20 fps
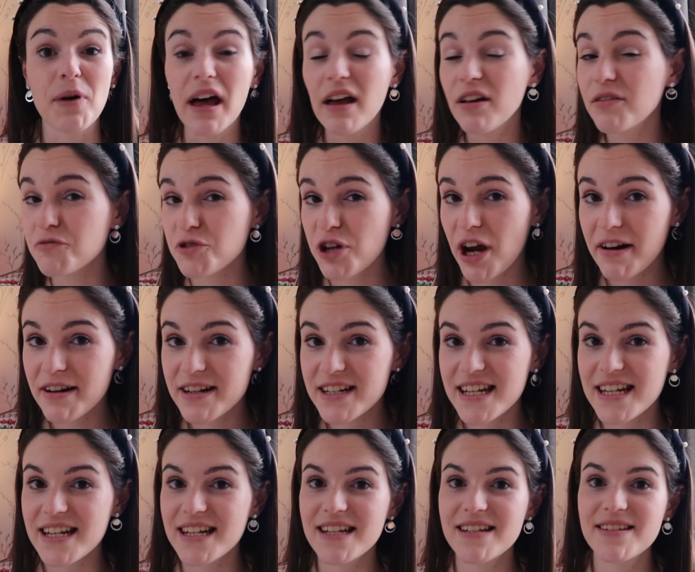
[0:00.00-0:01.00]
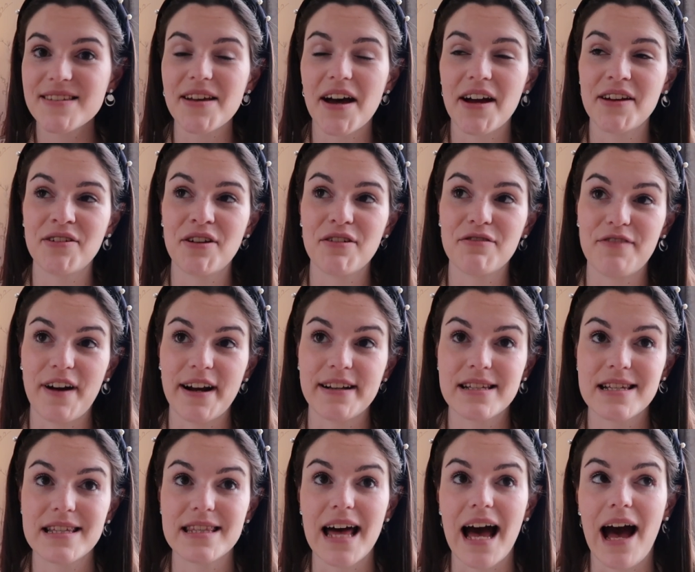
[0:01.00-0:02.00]
health charities. I know
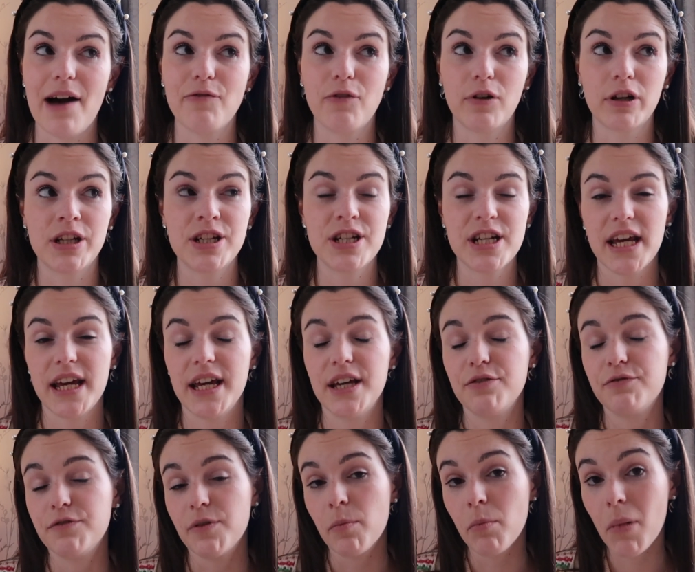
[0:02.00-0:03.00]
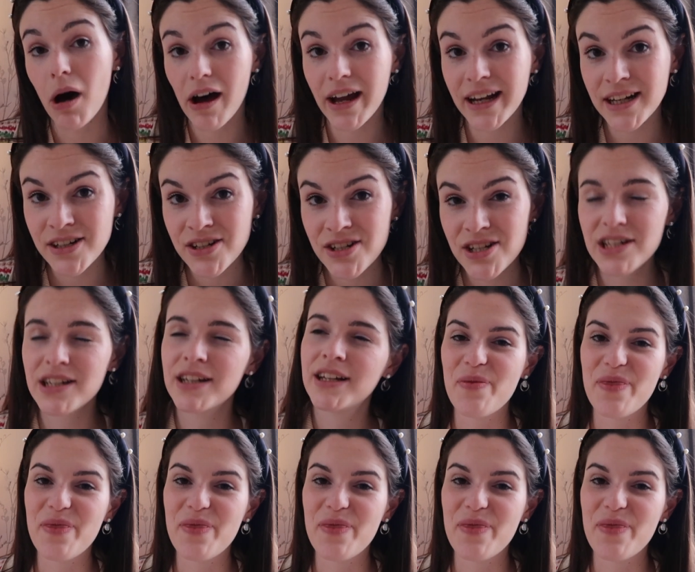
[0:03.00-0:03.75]
friends that volunteered for Mind.